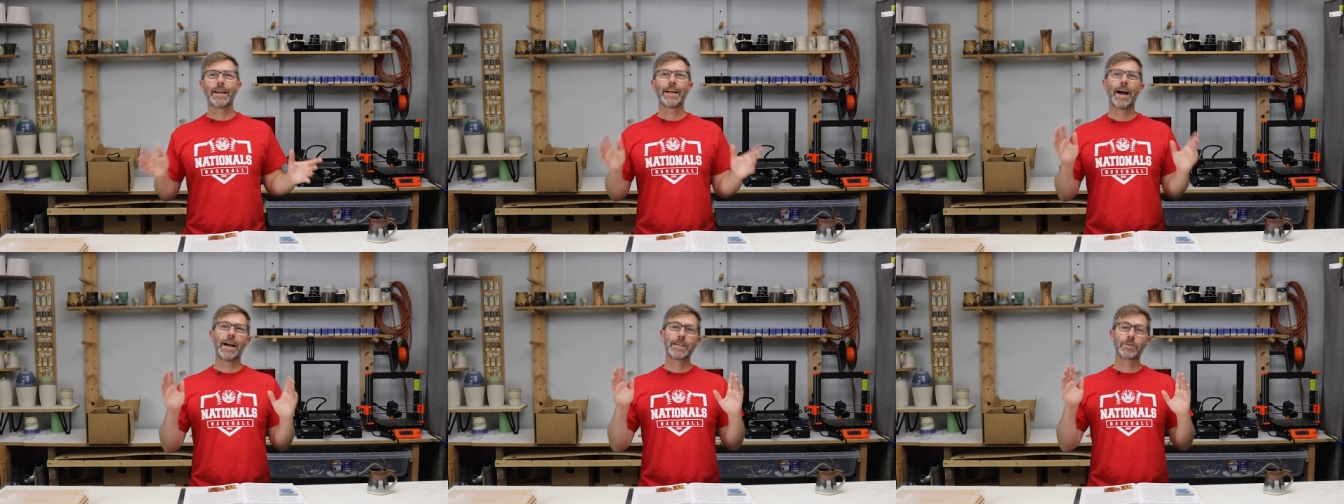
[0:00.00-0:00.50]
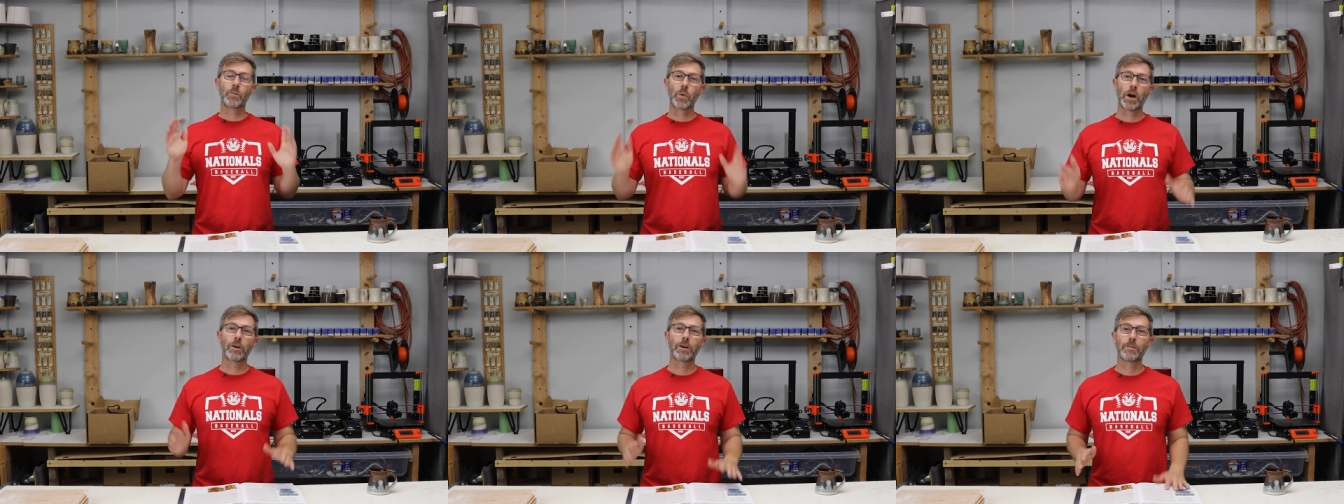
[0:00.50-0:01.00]
Hey guys,
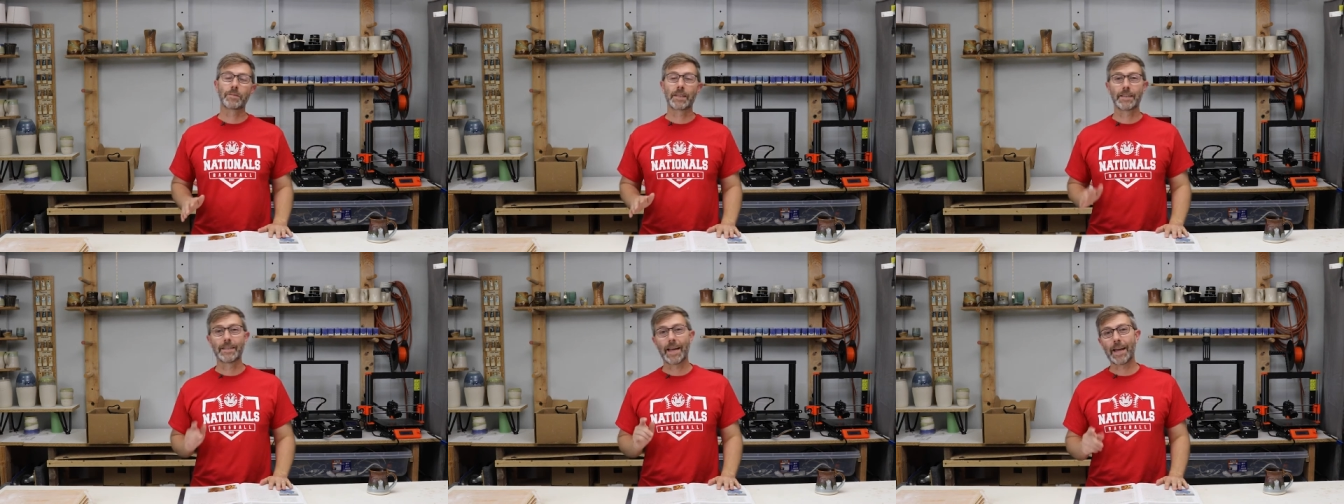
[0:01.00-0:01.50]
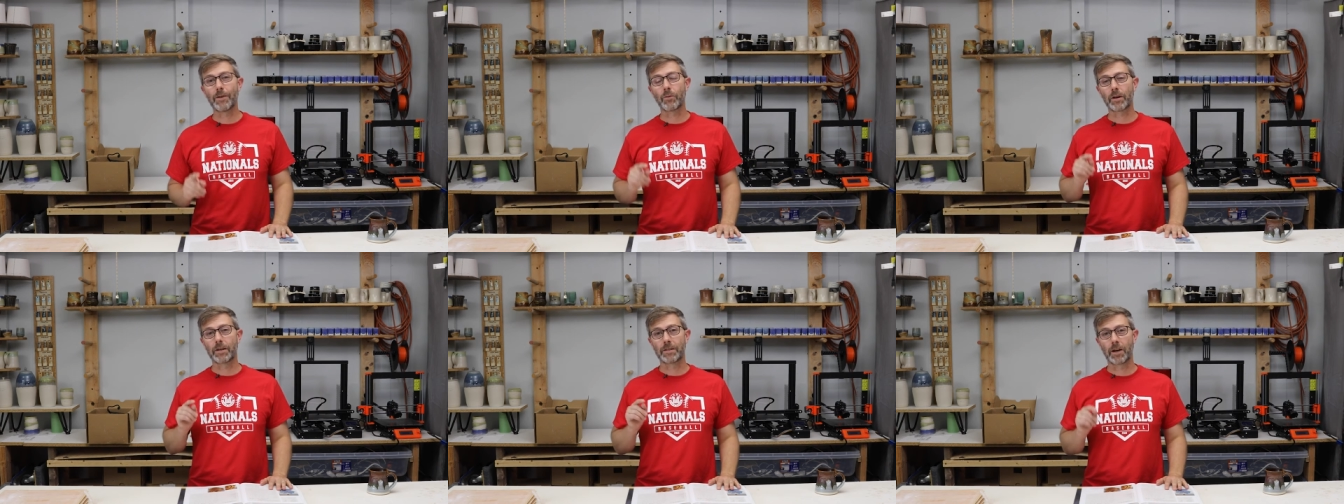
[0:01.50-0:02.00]
welcome. Today
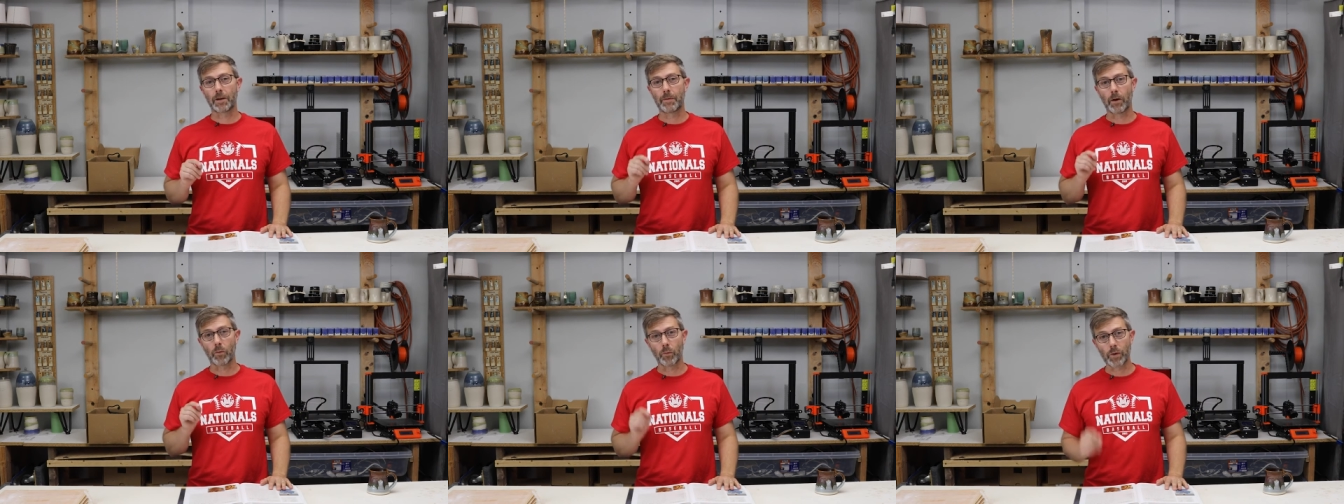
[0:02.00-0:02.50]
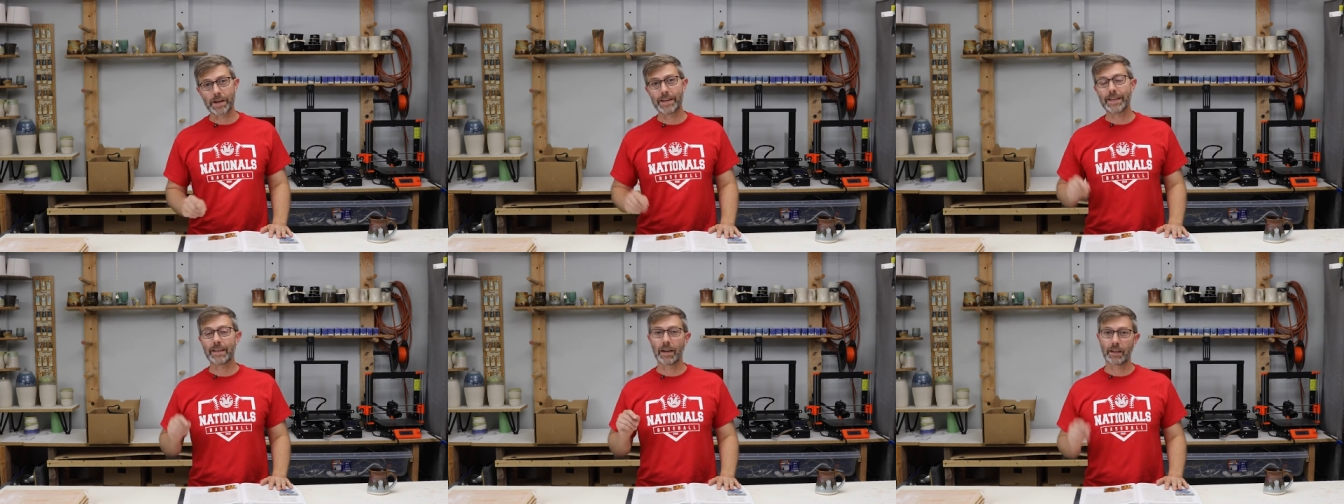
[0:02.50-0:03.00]
we're gonna to talk about
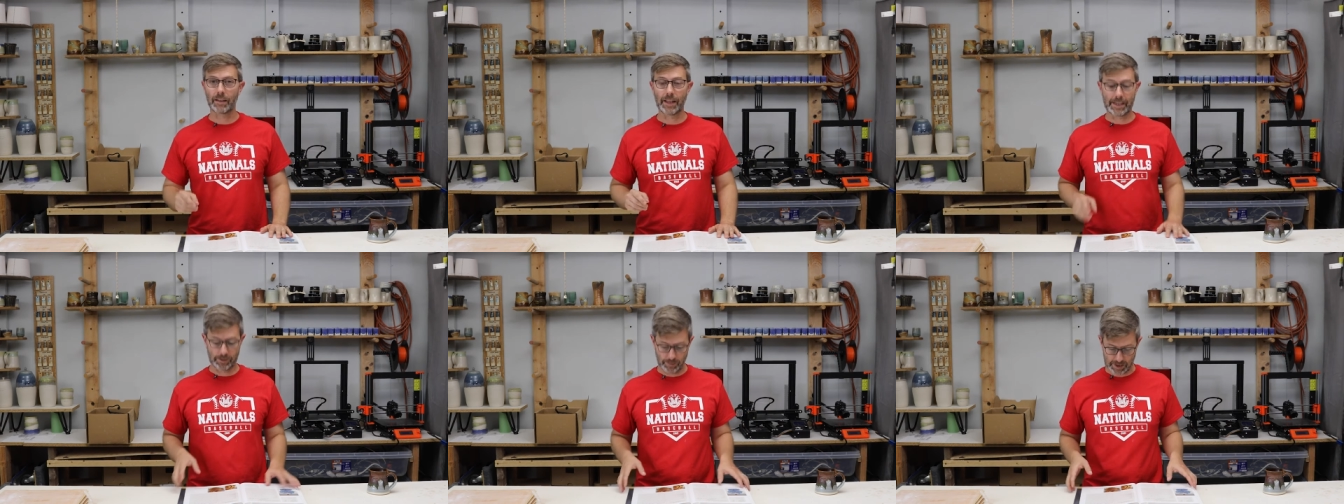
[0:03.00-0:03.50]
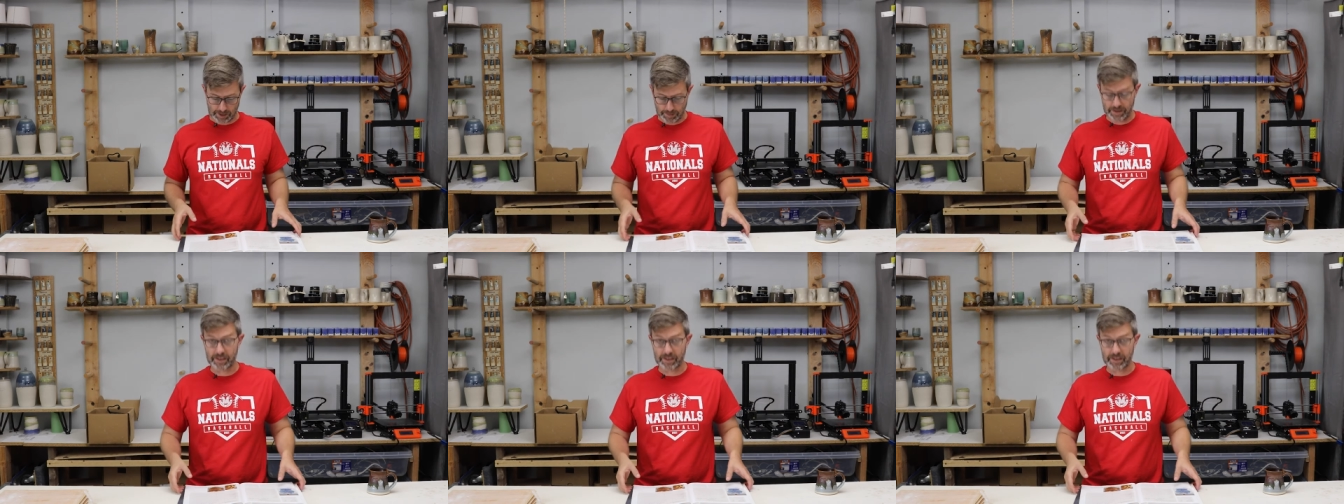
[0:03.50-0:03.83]
reading a glaze recipe.